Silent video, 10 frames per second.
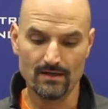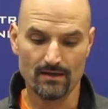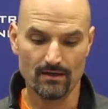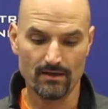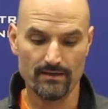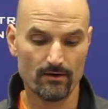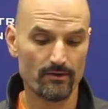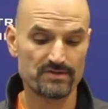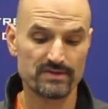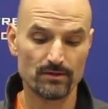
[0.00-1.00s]
And then are
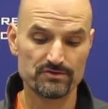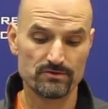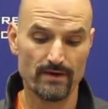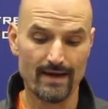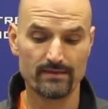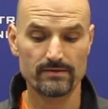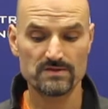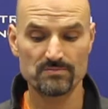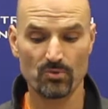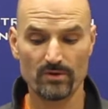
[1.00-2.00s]
there skills in your
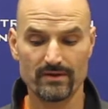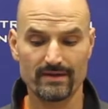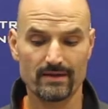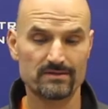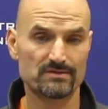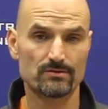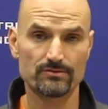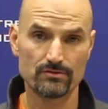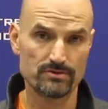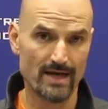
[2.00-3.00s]
athlete's sport that they consider
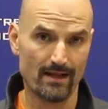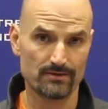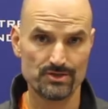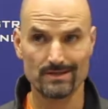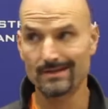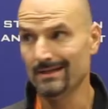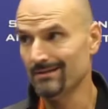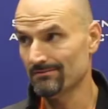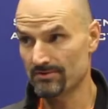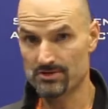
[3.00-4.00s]
too challenging?
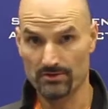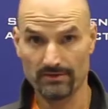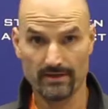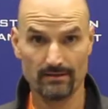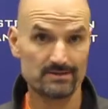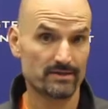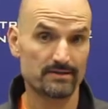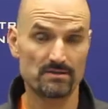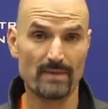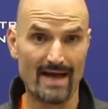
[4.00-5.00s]
For cheerleading, let's say
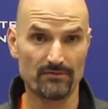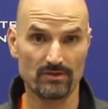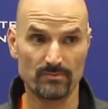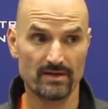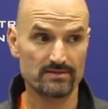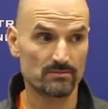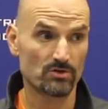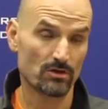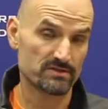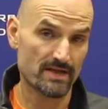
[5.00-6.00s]
it's a backflip. Can some
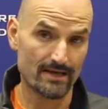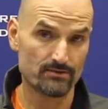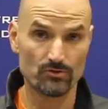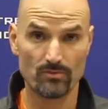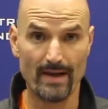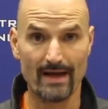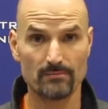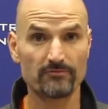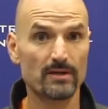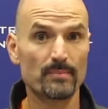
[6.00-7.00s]
girls not do a
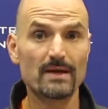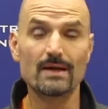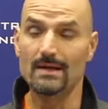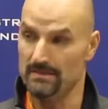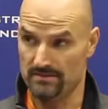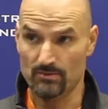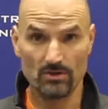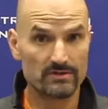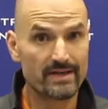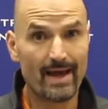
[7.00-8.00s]
backflip? Some
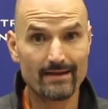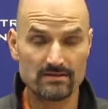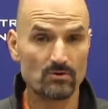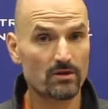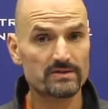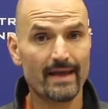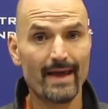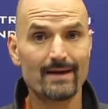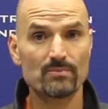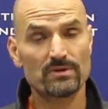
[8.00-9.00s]
girls can, some girls
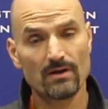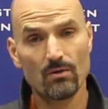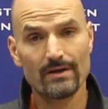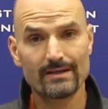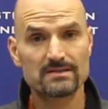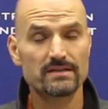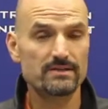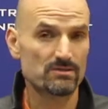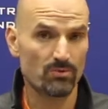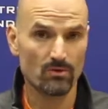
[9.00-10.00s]
can't, but you know what? It's
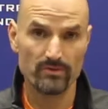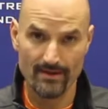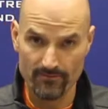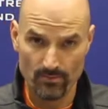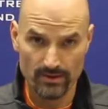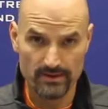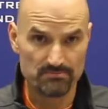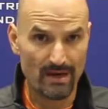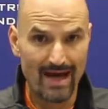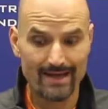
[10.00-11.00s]
teachable with everybody's
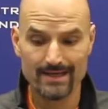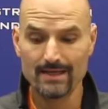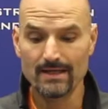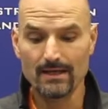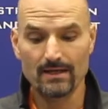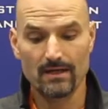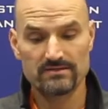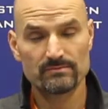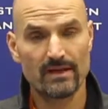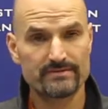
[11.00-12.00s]
body.
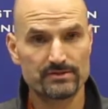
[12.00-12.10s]
Sometimes they